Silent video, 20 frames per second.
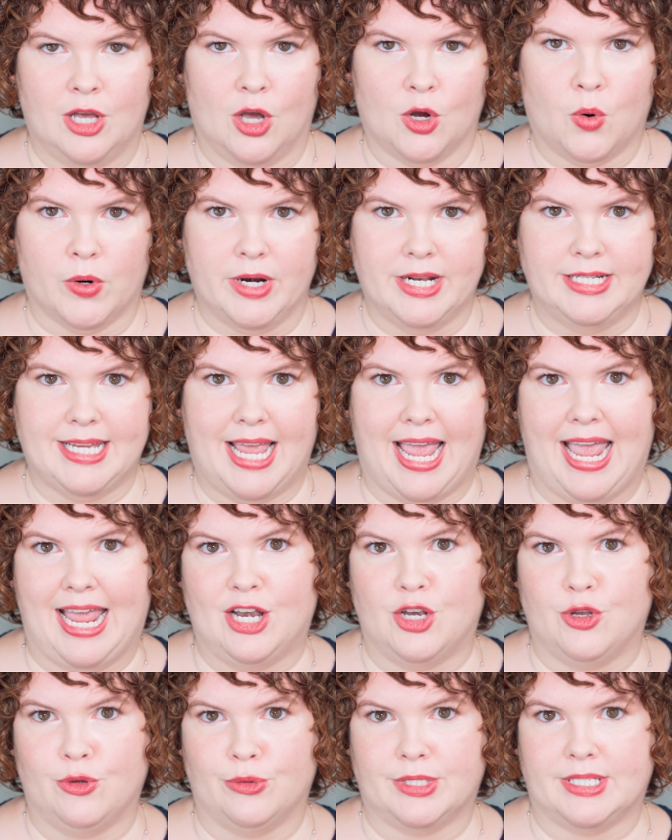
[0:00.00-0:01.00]
According to
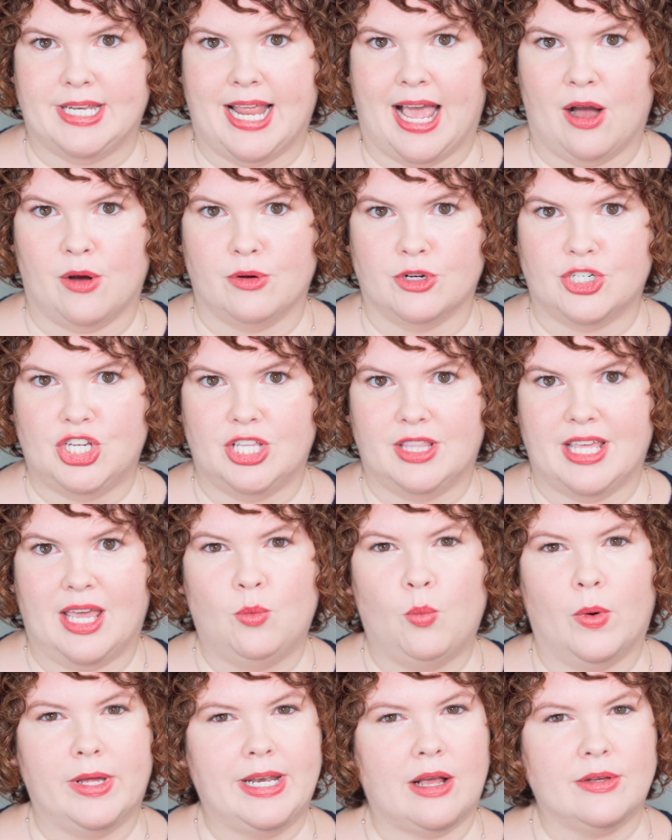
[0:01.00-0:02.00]
eight News Now, she
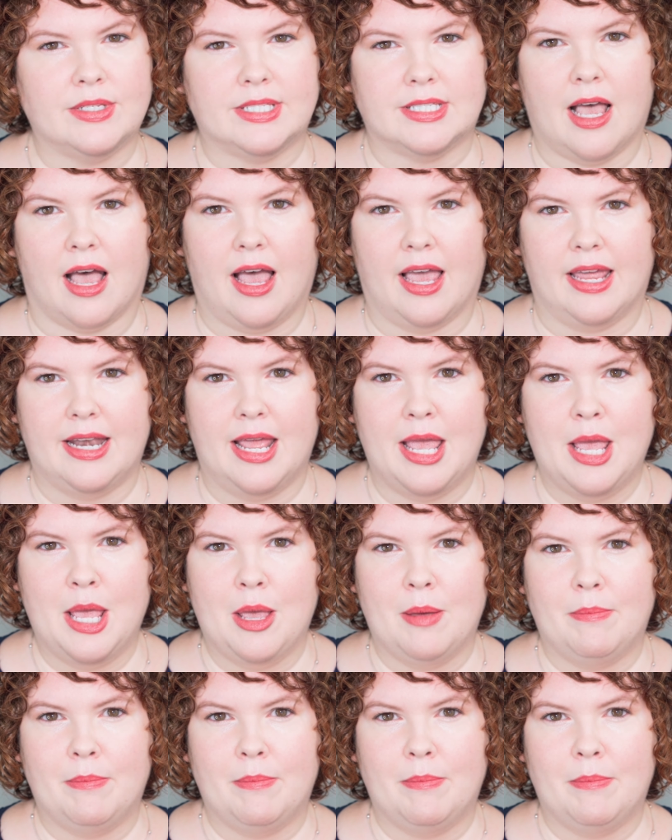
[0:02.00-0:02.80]
then went outside,